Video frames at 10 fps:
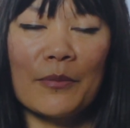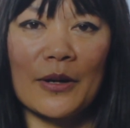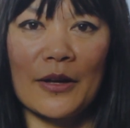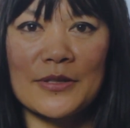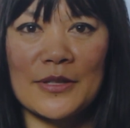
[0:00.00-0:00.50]
but
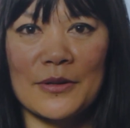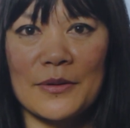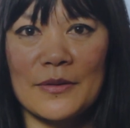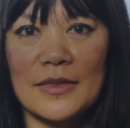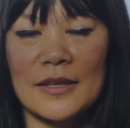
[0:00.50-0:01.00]

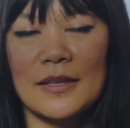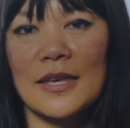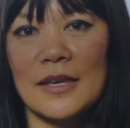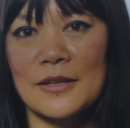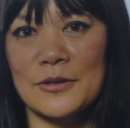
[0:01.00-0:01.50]
also the
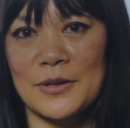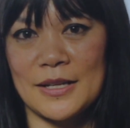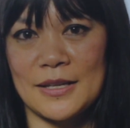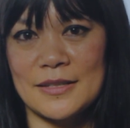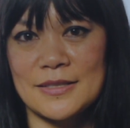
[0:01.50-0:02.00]
key
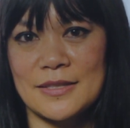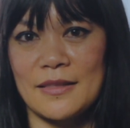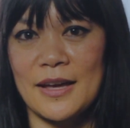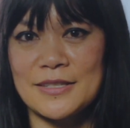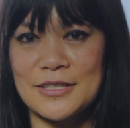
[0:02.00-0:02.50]
ingredient is the
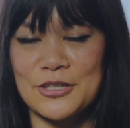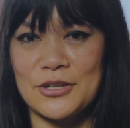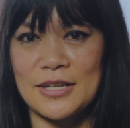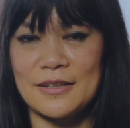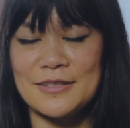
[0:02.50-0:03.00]
last
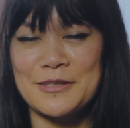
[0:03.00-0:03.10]
ingredient.